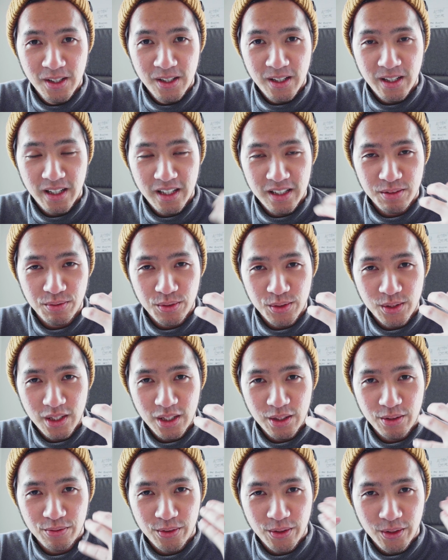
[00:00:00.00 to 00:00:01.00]
as a
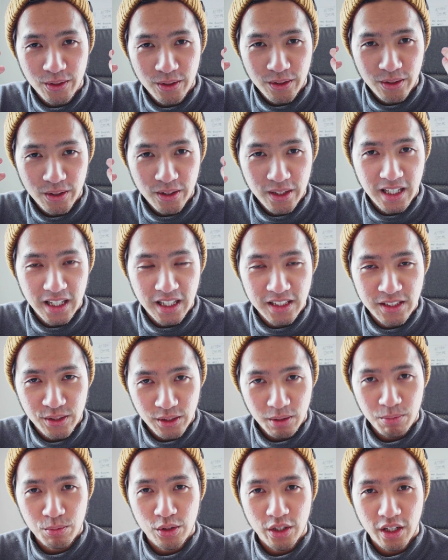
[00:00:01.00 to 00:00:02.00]
photographer, a
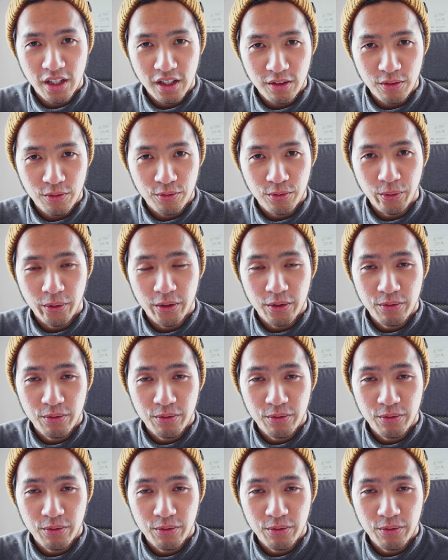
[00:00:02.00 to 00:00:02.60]
subject for the